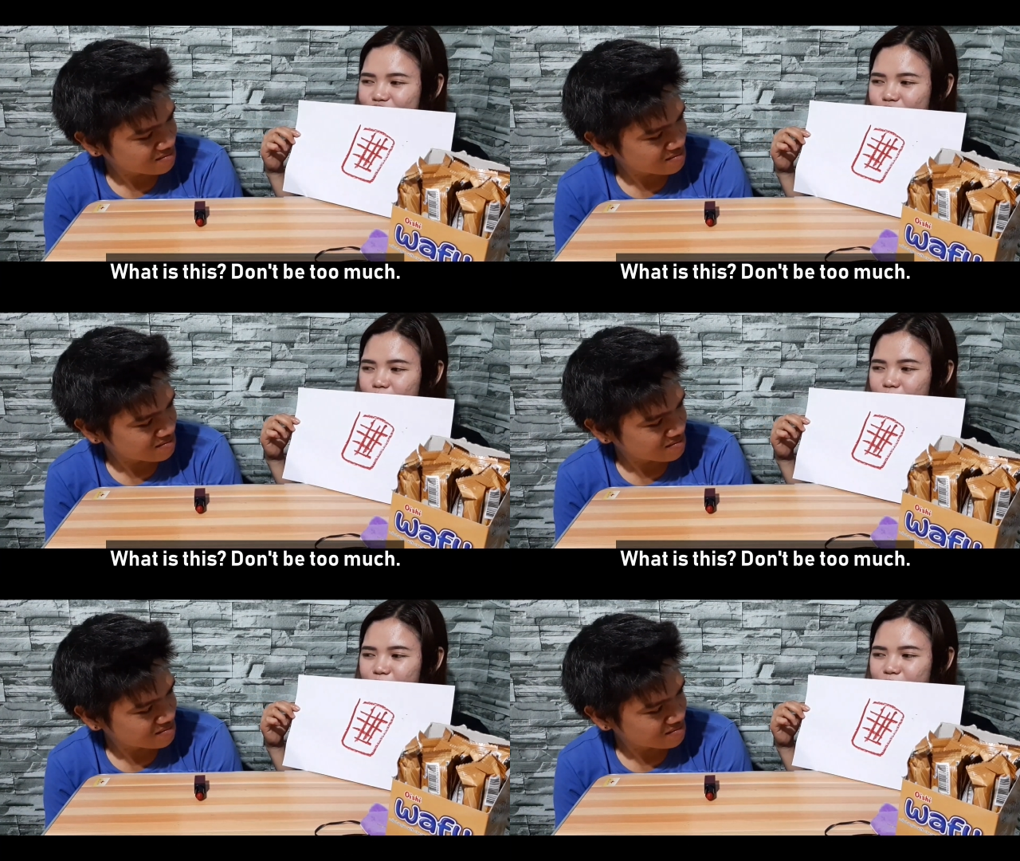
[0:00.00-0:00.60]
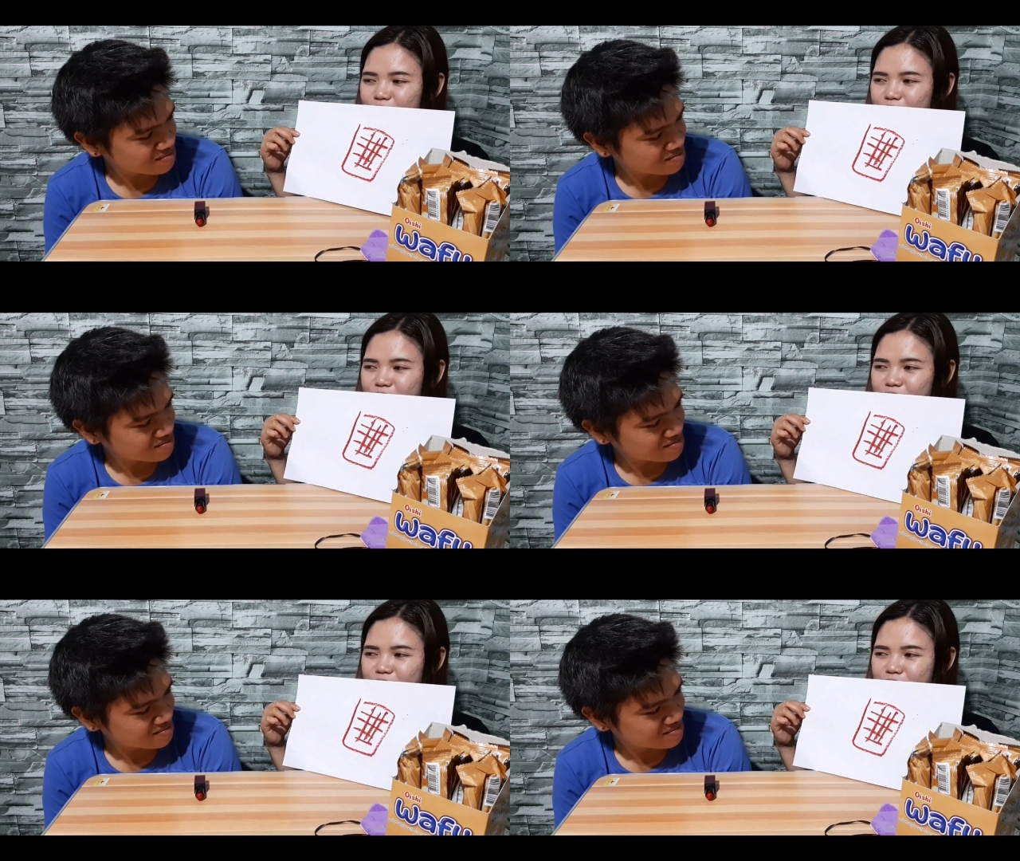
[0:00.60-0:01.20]

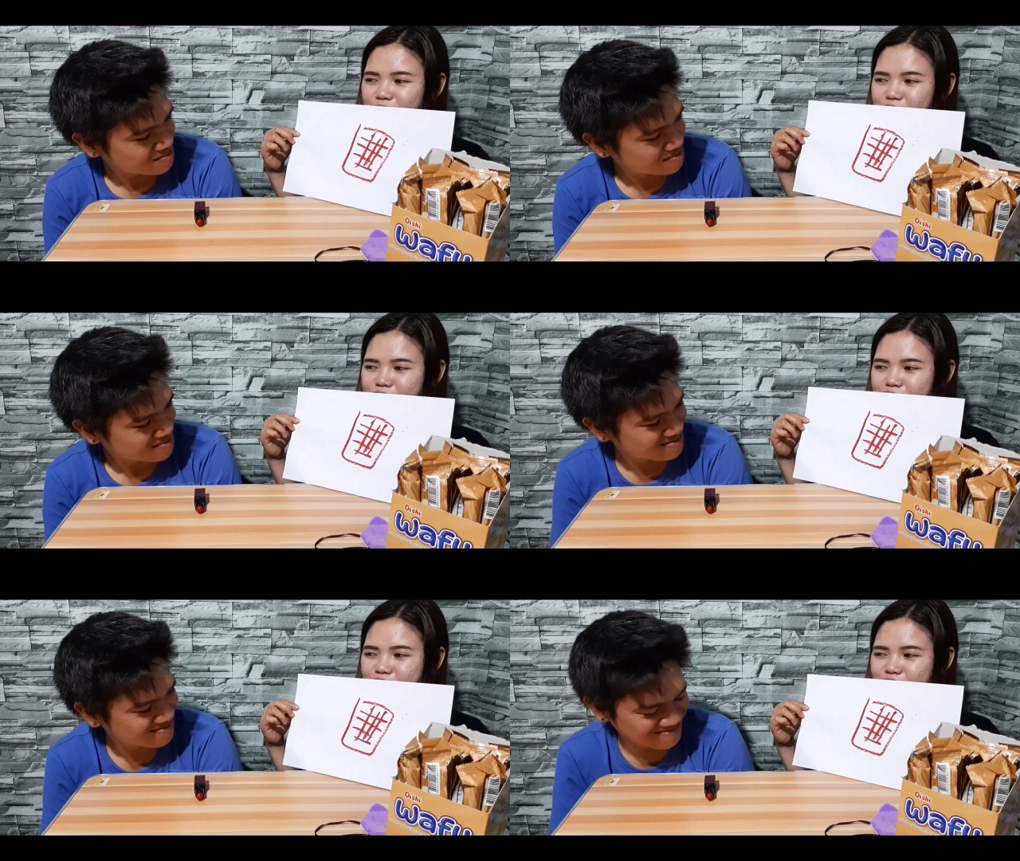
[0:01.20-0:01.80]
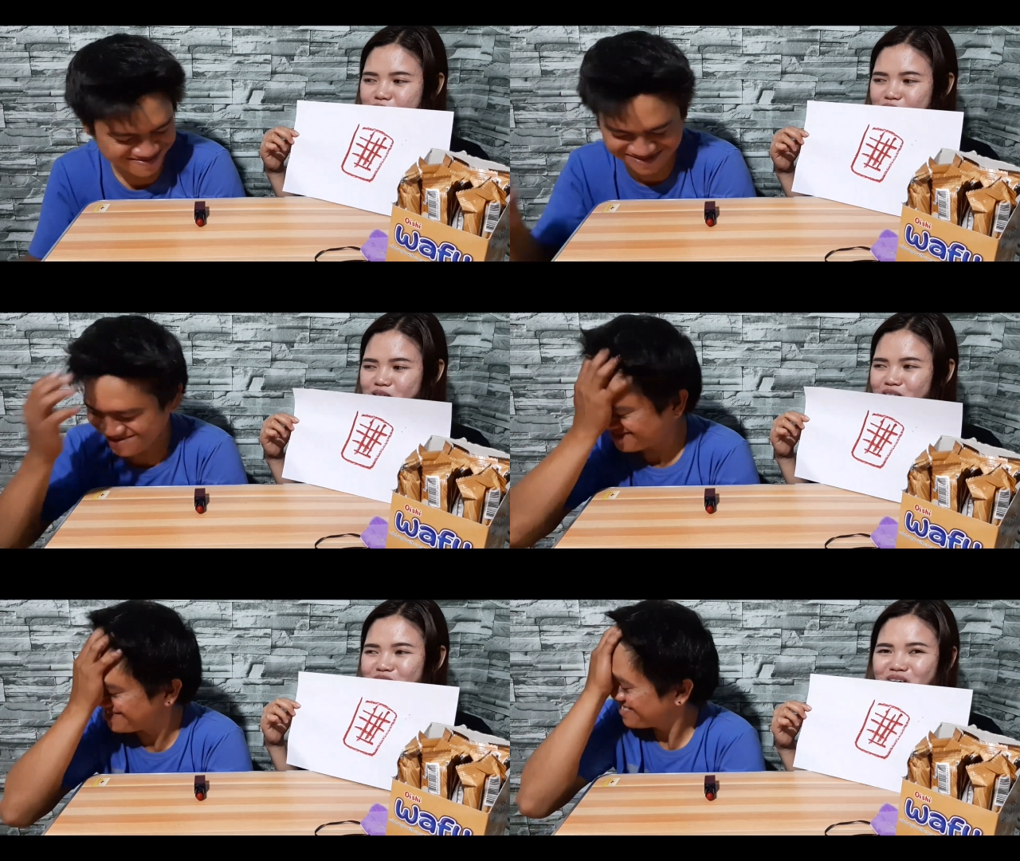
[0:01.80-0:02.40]

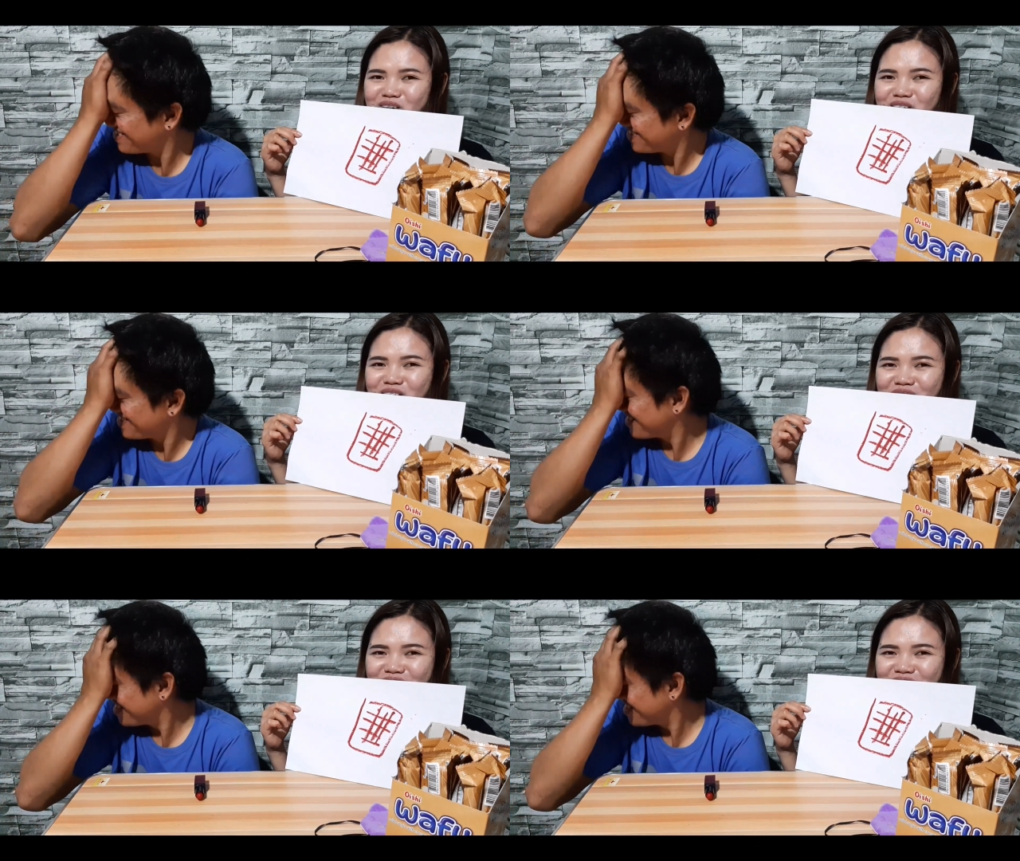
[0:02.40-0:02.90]
(no one is talking)